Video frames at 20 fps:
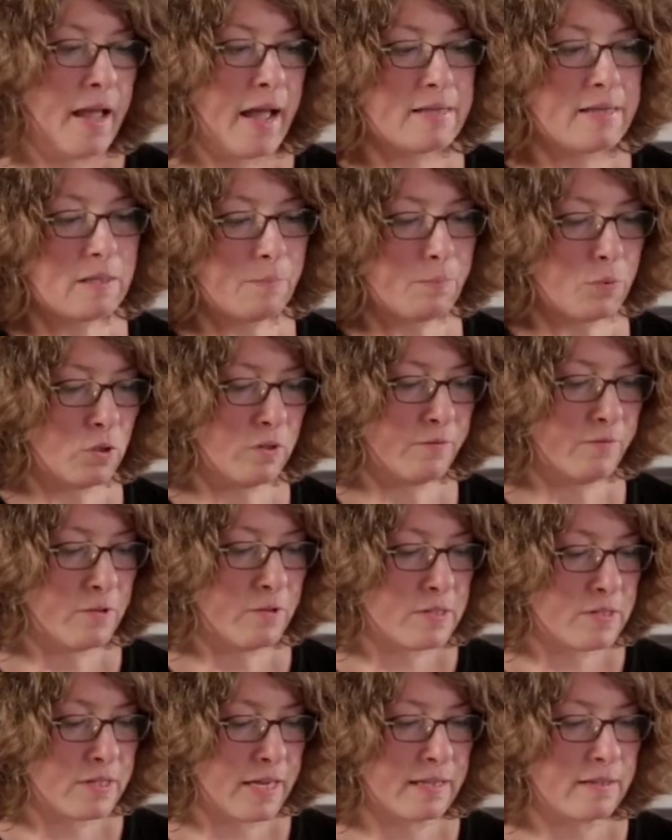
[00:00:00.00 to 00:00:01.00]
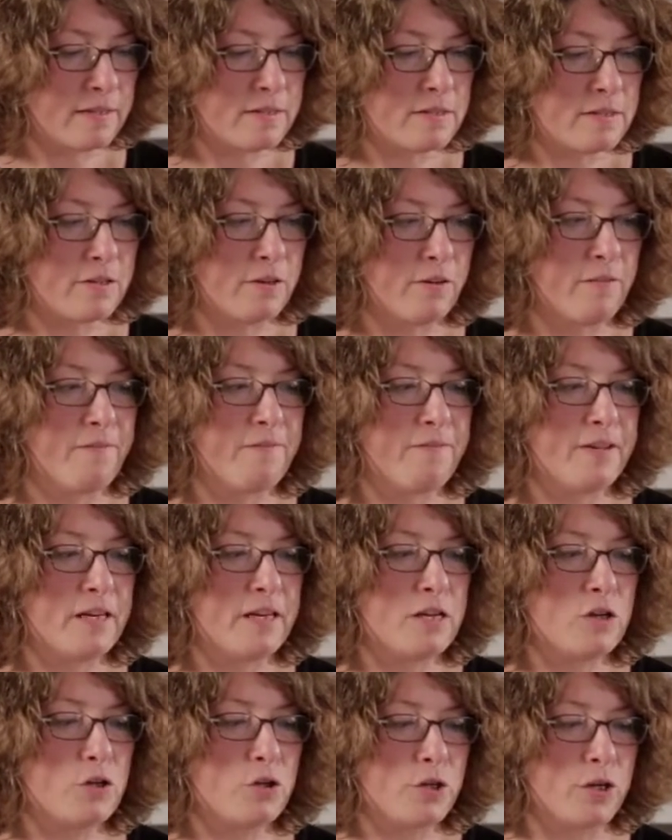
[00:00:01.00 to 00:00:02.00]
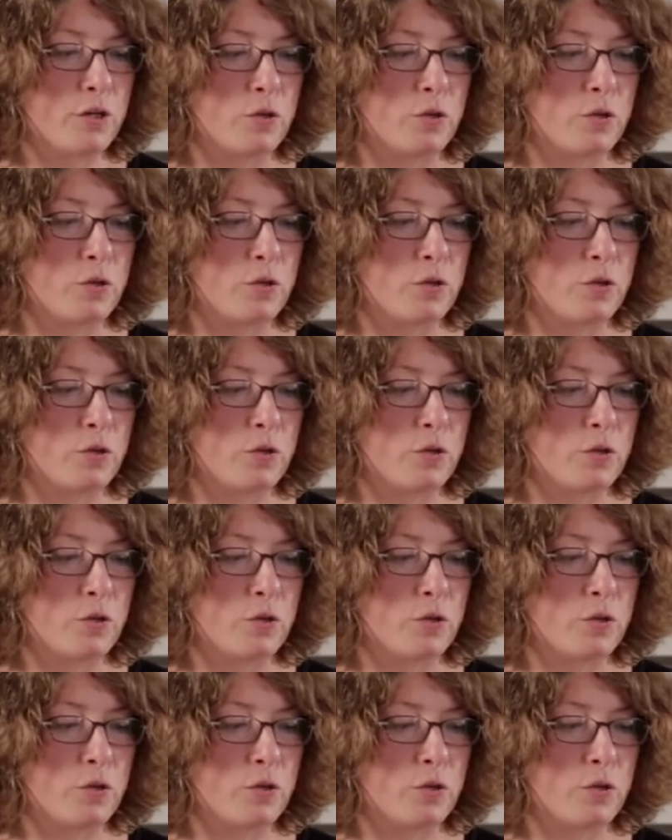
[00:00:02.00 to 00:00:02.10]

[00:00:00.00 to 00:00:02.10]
Has a beautiful stainless steel finish.